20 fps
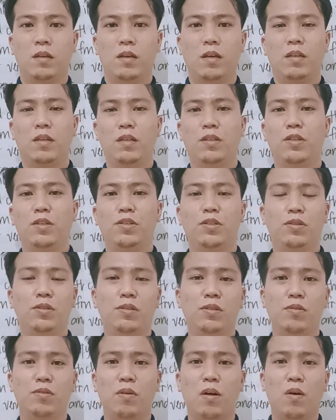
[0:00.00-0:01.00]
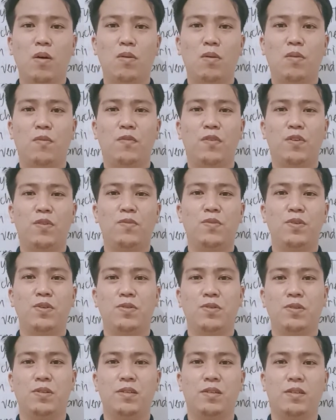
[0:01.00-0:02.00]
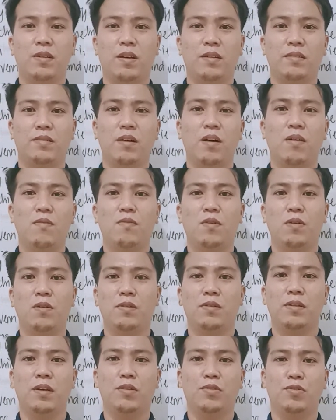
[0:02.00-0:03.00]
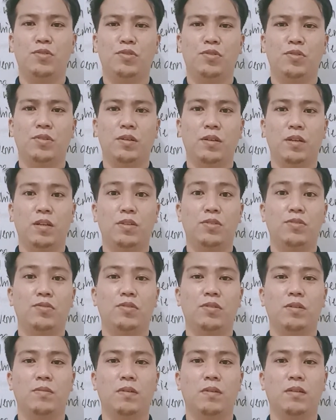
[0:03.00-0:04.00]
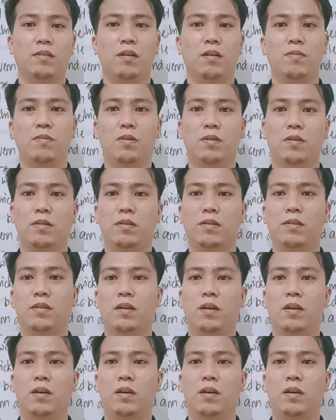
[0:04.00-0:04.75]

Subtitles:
In addition to our previous examples and illustrative examples,